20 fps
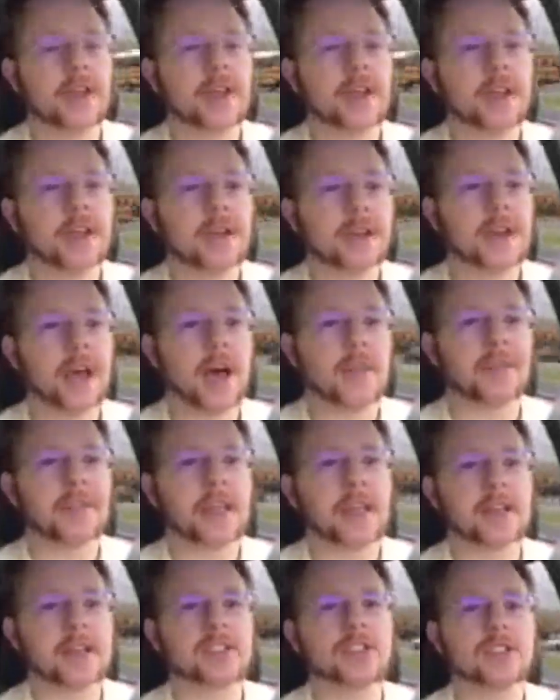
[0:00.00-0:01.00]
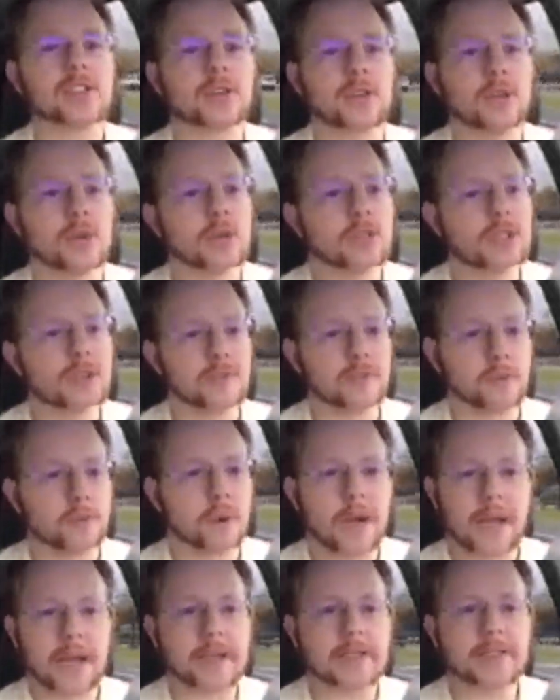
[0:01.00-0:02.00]
not the exclusive
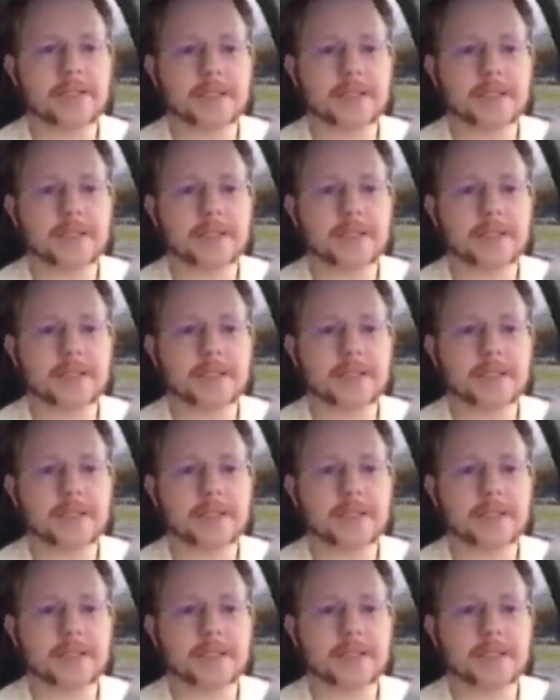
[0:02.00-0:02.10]
ways,